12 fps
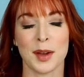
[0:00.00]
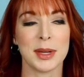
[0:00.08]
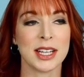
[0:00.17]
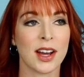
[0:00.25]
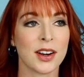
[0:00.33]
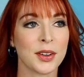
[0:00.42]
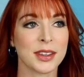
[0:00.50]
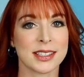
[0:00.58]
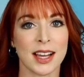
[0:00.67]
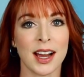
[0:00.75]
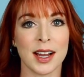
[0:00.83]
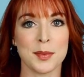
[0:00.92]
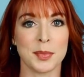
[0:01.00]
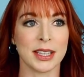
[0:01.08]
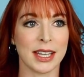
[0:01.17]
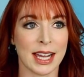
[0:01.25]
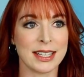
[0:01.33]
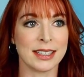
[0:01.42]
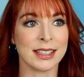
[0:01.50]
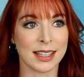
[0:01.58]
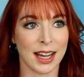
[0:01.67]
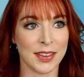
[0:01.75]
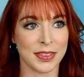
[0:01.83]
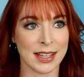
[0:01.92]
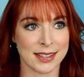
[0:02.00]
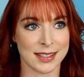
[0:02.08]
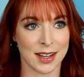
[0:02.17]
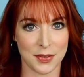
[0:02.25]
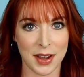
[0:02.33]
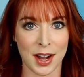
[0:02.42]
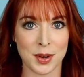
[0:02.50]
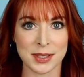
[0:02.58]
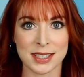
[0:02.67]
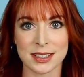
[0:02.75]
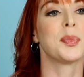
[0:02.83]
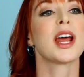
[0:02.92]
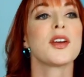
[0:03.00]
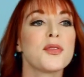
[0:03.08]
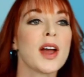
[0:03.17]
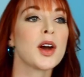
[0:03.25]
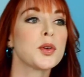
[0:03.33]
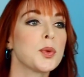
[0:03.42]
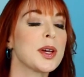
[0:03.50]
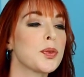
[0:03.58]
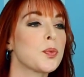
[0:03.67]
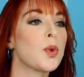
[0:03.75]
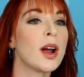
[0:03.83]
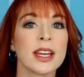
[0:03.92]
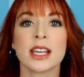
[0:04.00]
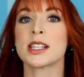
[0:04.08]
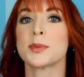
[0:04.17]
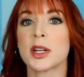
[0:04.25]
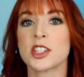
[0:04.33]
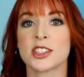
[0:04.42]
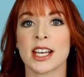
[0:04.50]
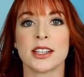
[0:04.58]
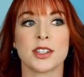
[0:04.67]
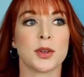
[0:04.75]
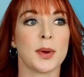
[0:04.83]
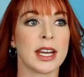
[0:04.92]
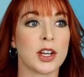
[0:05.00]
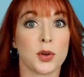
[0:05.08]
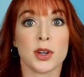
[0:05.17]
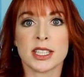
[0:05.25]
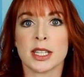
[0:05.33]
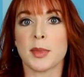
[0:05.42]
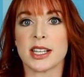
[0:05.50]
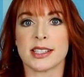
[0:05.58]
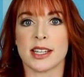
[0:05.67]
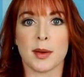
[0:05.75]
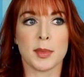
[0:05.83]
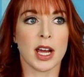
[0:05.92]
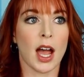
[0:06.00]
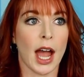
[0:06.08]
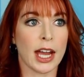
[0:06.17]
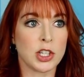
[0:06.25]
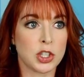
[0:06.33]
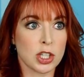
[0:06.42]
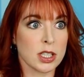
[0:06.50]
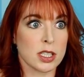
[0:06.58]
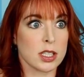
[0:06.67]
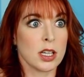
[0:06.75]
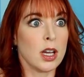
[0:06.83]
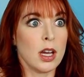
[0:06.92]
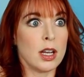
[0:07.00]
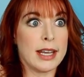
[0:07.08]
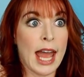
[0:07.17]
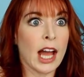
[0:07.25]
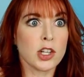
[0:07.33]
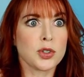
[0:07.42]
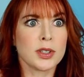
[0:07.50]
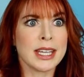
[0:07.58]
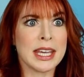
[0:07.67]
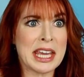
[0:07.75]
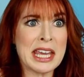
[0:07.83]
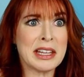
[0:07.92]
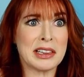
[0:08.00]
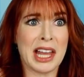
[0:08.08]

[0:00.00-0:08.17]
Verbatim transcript: I mean, not all the time, but like I didn't cut that stuff out. But I found with running as much as I do and increasing my stamina, I just naturally eat